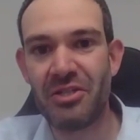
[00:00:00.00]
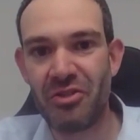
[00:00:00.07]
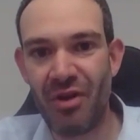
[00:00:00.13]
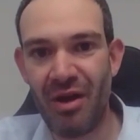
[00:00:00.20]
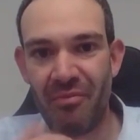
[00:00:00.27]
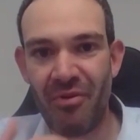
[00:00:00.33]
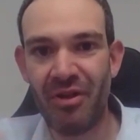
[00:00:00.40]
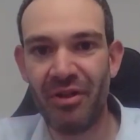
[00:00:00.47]
And
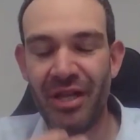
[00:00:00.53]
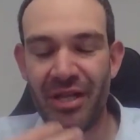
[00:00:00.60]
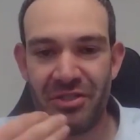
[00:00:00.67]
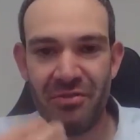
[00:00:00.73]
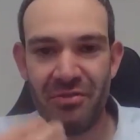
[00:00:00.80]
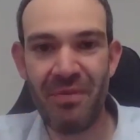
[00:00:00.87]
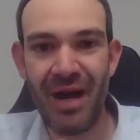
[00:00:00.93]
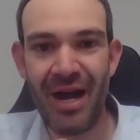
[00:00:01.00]
so I'm
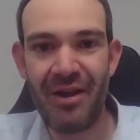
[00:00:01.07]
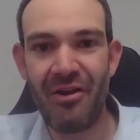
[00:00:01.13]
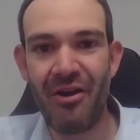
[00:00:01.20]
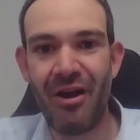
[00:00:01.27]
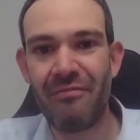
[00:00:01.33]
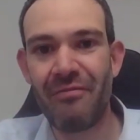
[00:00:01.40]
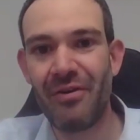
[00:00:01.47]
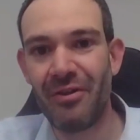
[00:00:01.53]
willing to bite
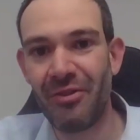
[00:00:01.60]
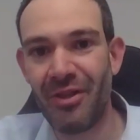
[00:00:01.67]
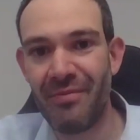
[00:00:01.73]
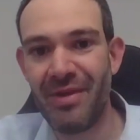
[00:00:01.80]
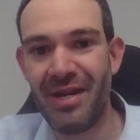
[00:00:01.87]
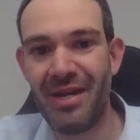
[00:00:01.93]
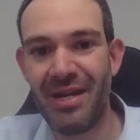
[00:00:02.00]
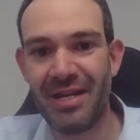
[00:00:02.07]
off a
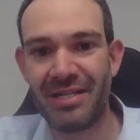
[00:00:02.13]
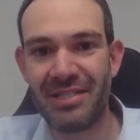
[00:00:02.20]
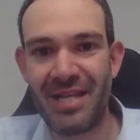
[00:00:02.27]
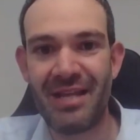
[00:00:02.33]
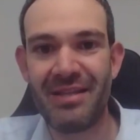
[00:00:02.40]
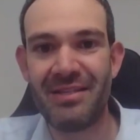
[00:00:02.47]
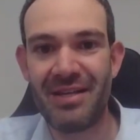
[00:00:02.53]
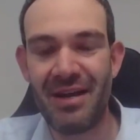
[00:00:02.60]
limited
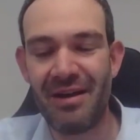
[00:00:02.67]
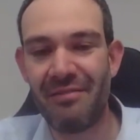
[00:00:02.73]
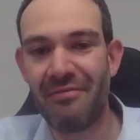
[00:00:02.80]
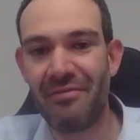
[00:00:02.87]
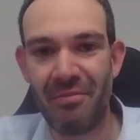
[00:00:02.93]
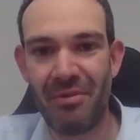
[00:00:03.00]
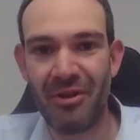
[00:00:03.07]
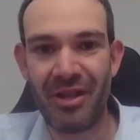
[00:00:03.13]
extent
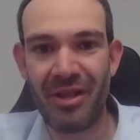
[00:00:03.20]
of